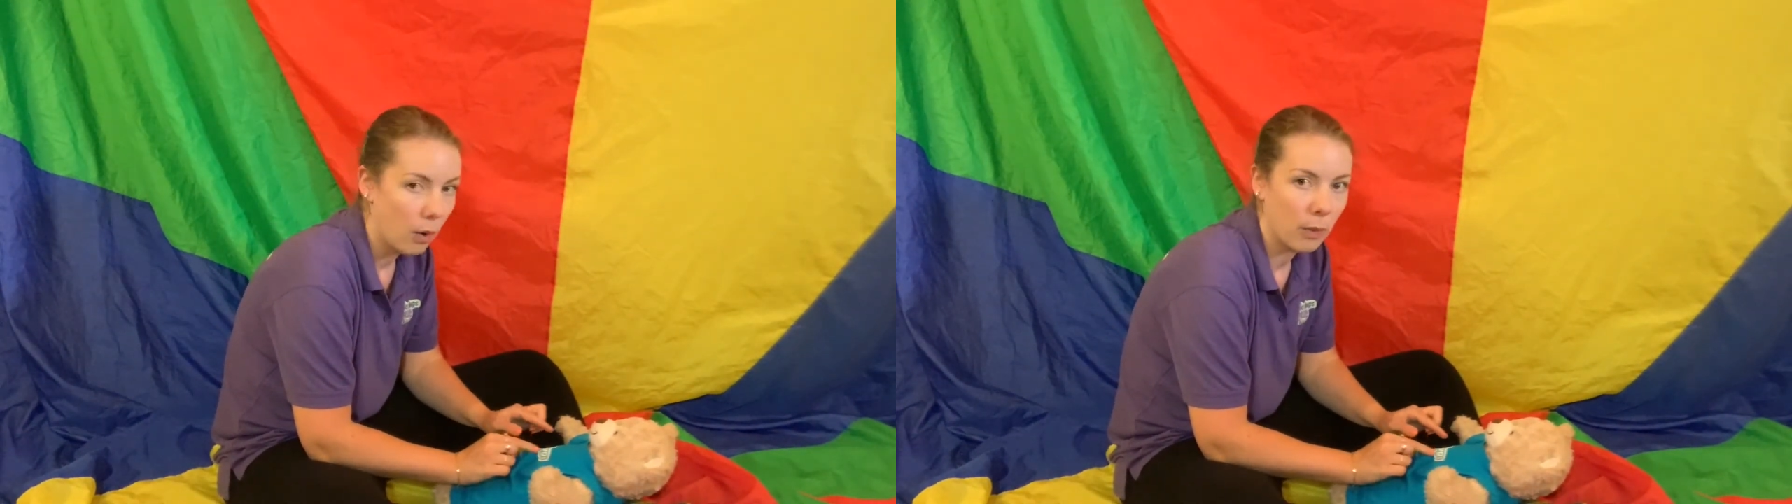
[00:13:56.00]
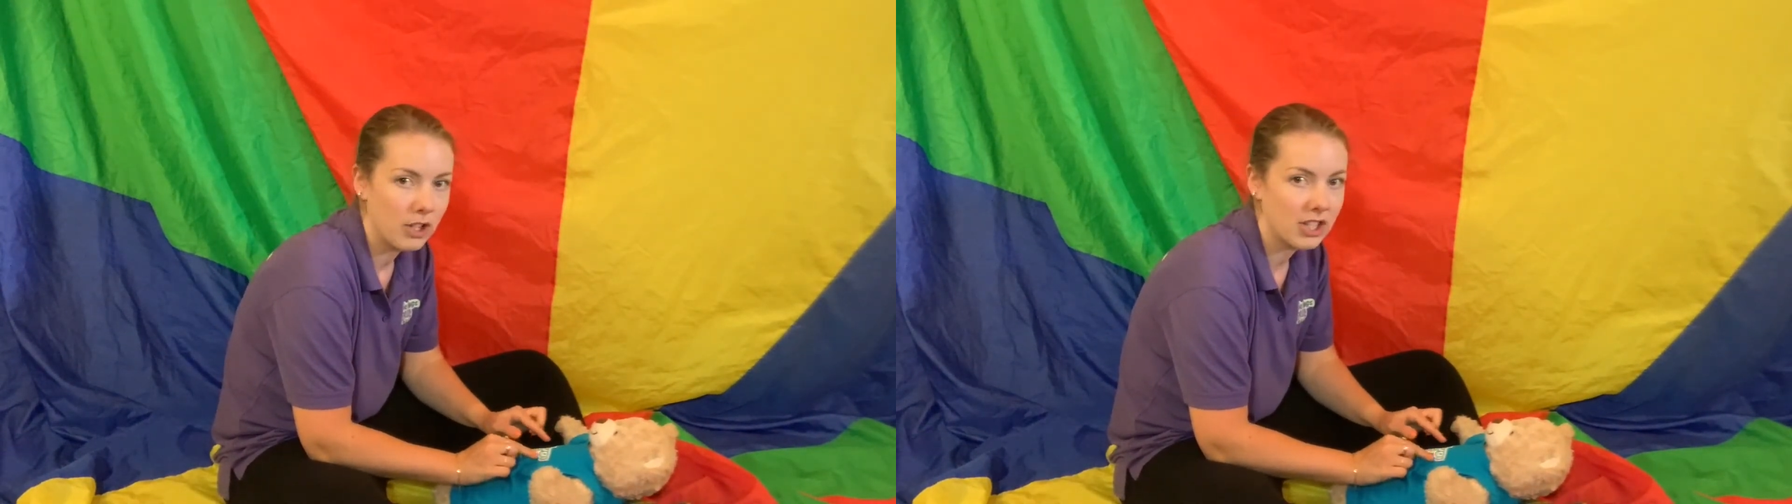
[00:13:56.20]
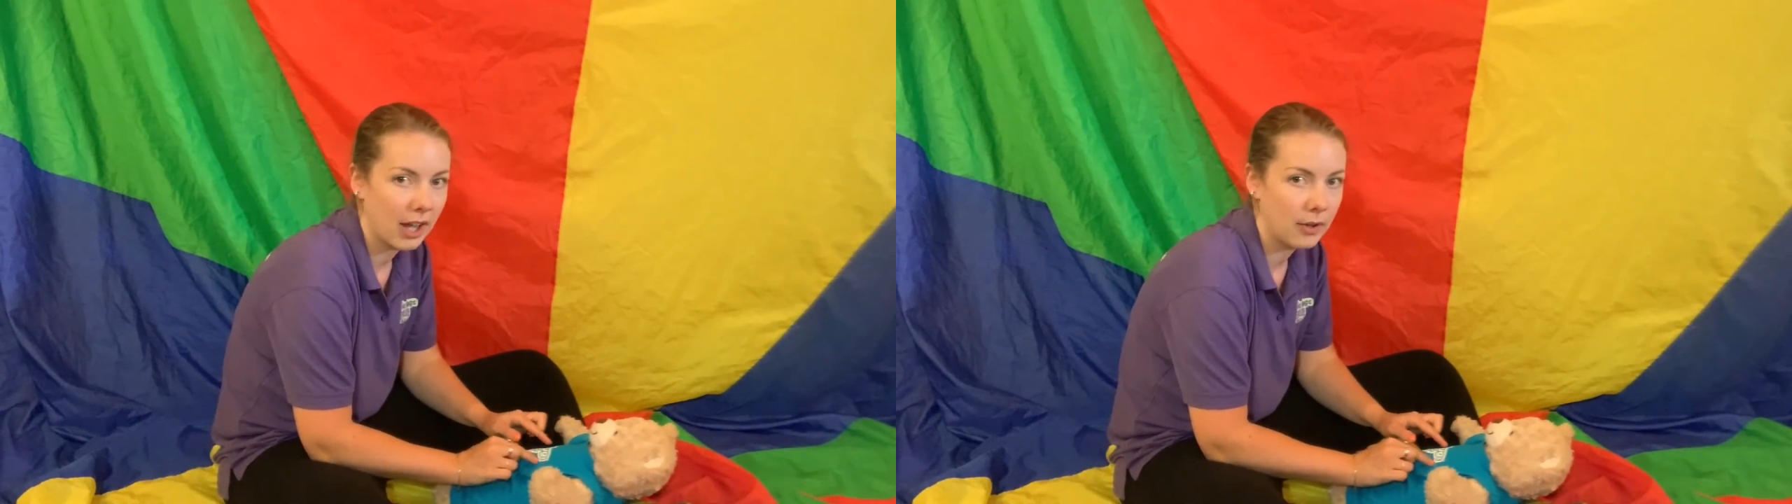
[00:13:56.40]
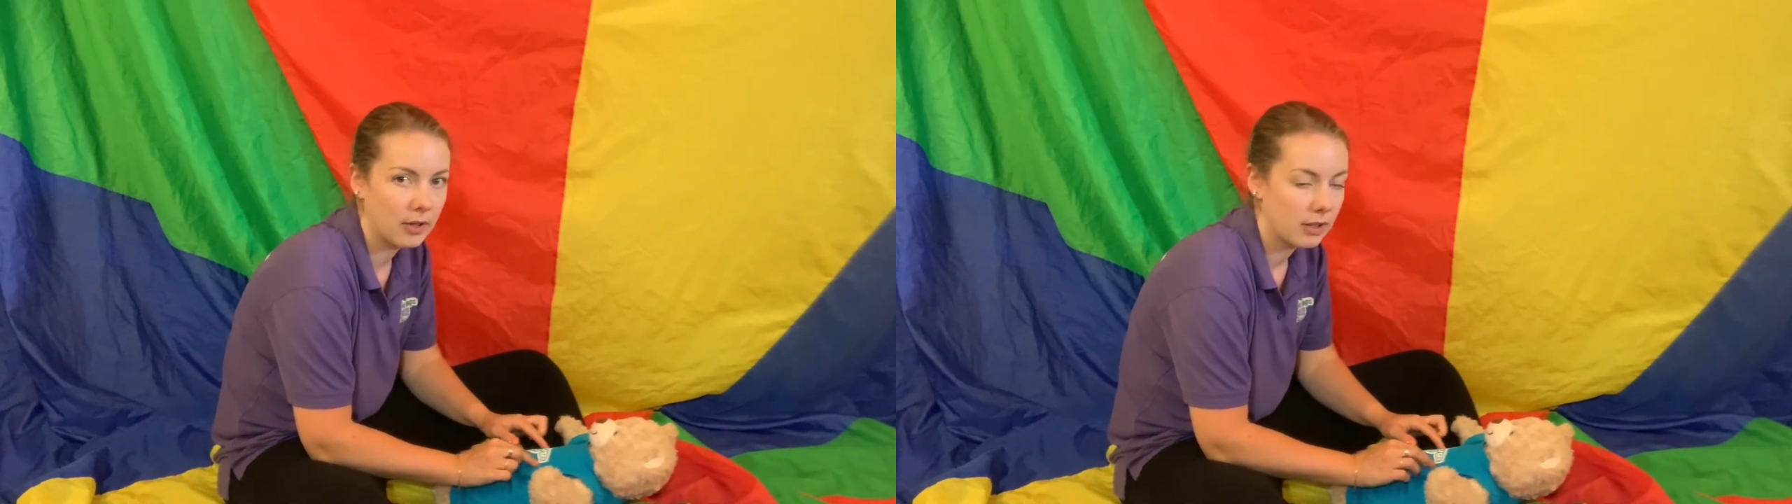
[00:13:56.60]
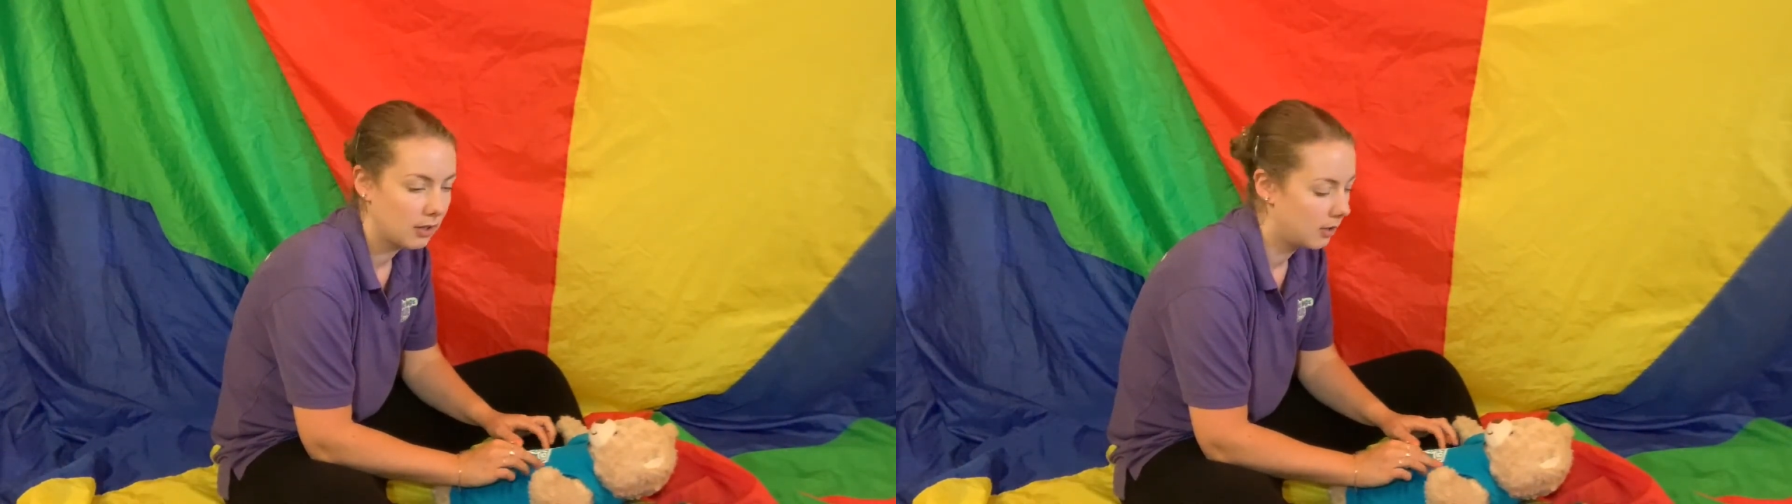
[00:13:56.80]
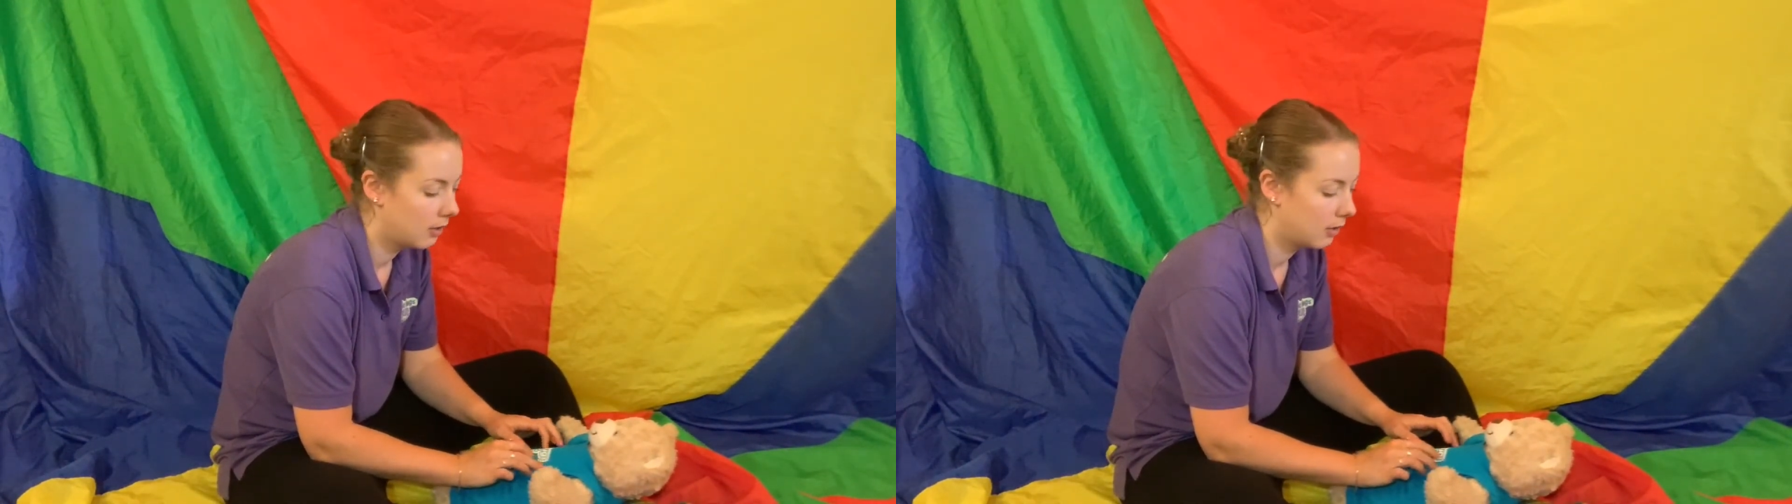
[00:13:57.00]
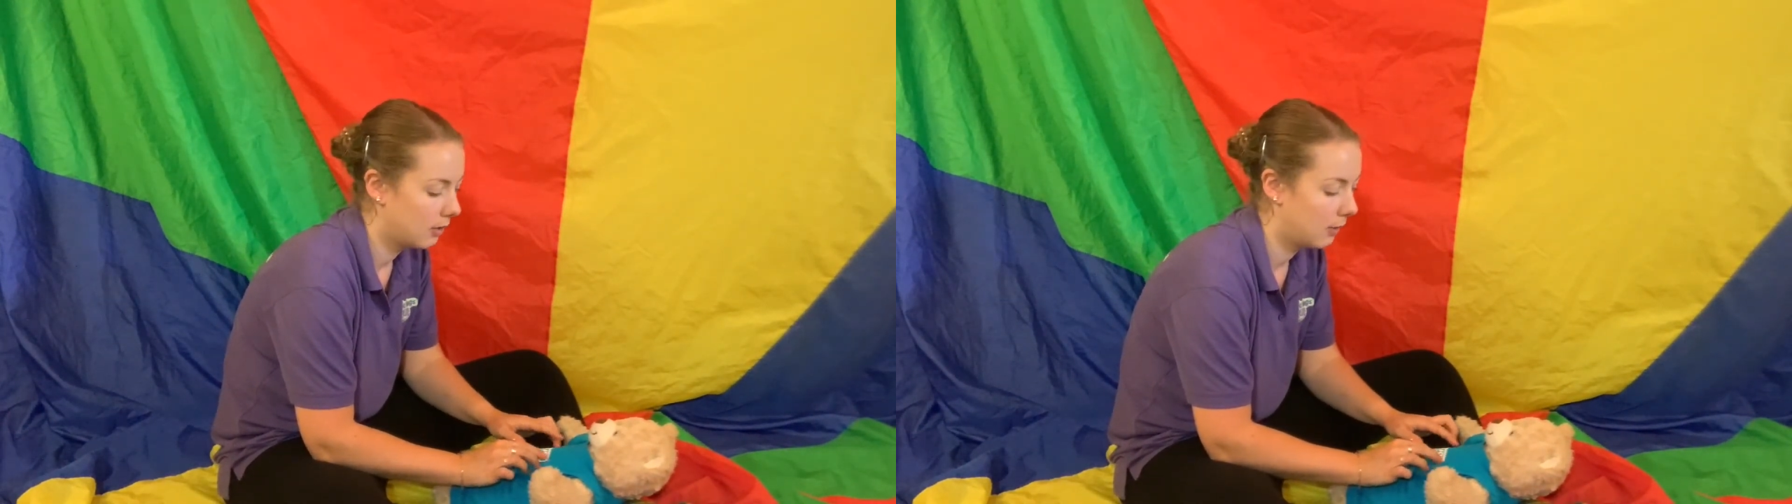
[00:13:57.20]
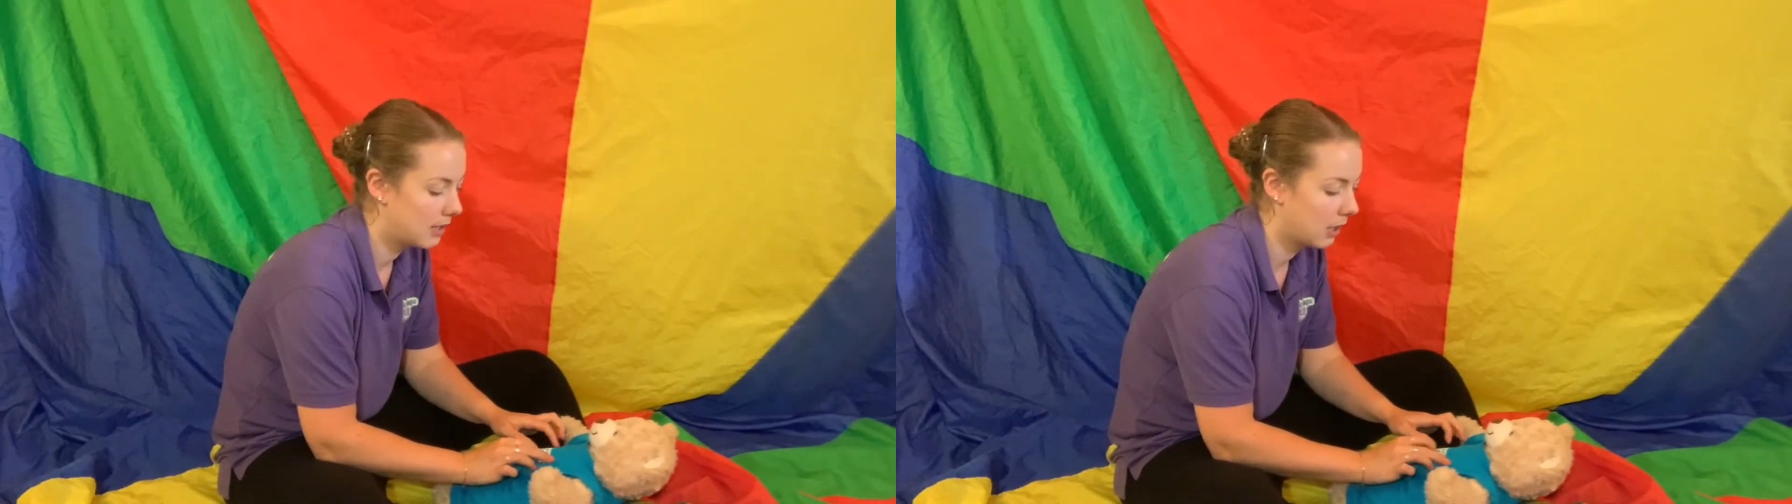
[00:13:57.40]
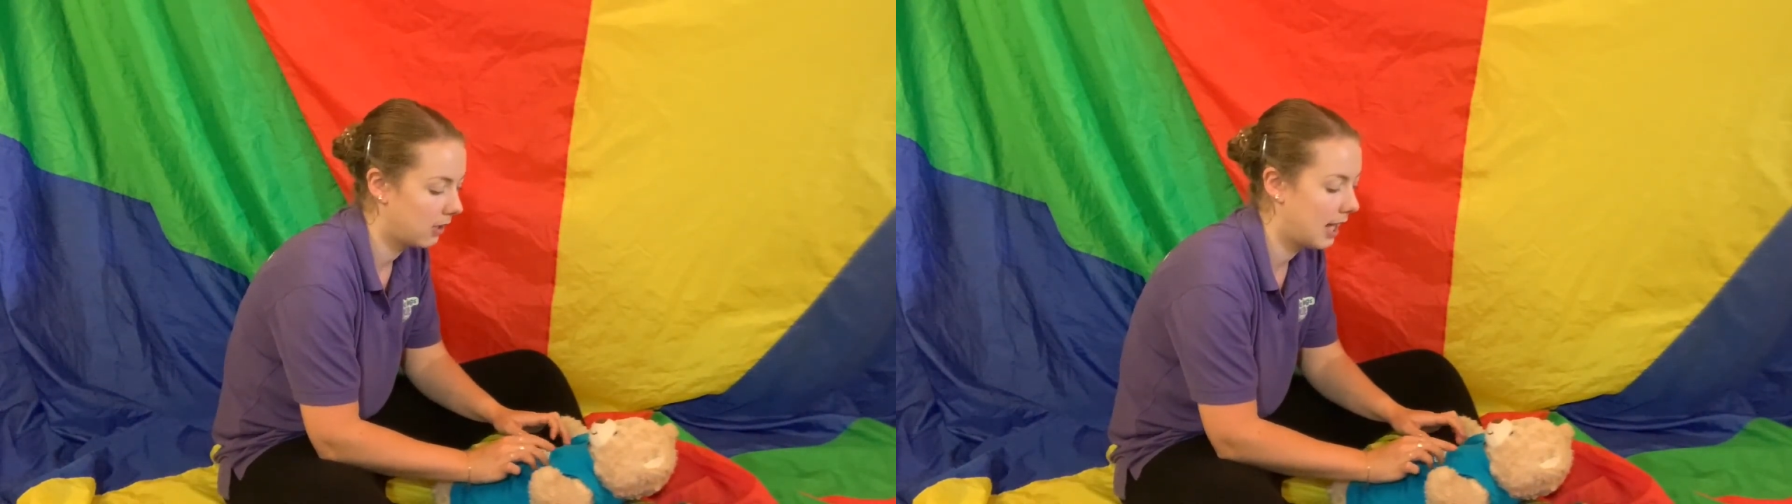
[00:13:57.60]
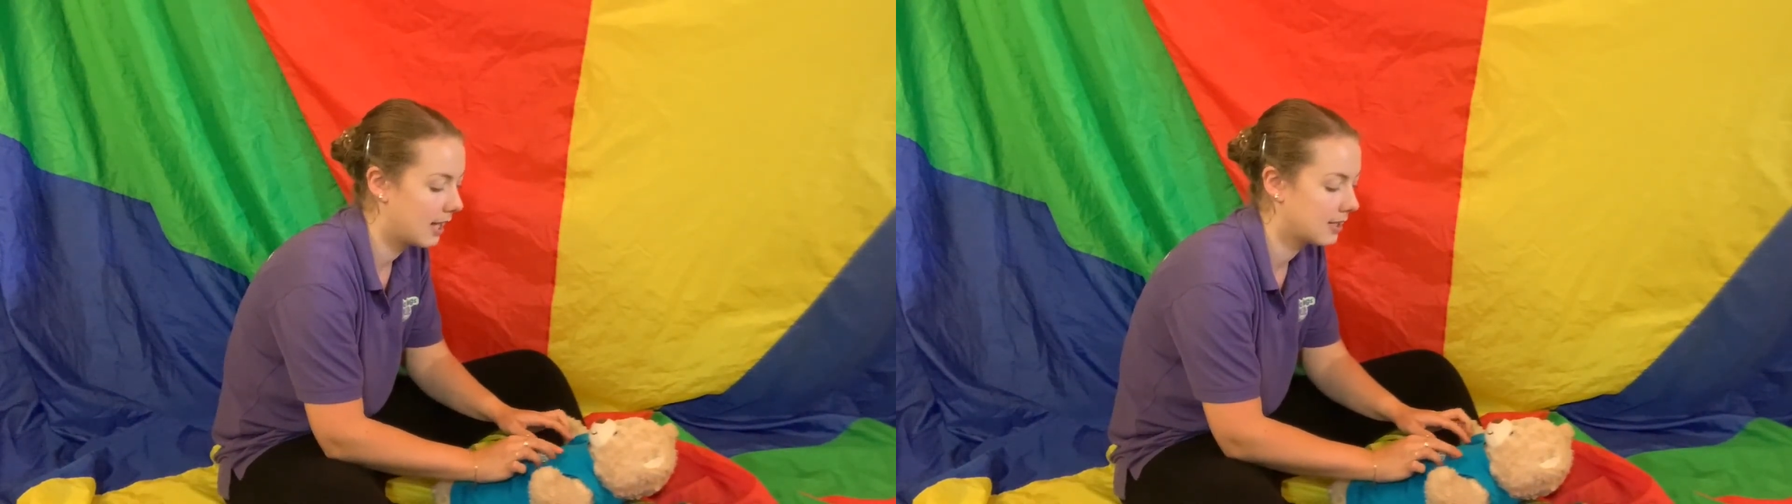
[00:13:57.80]
Watch out! Where's it go
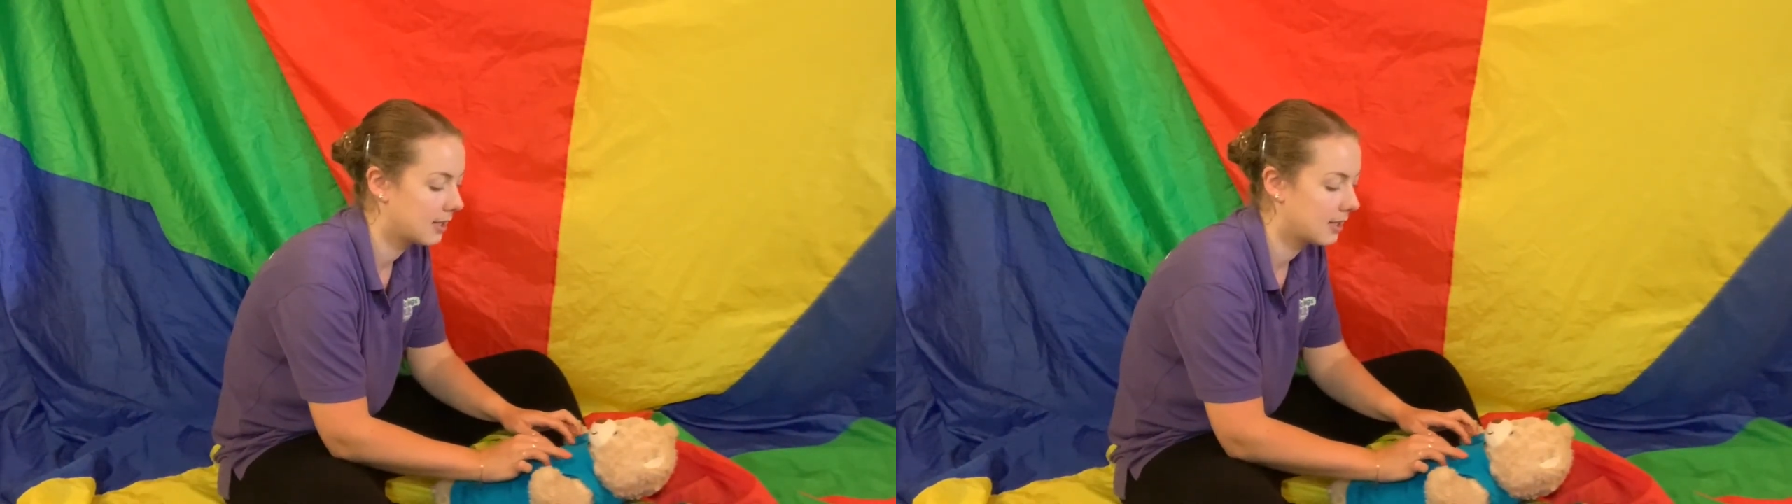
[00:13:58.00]
next?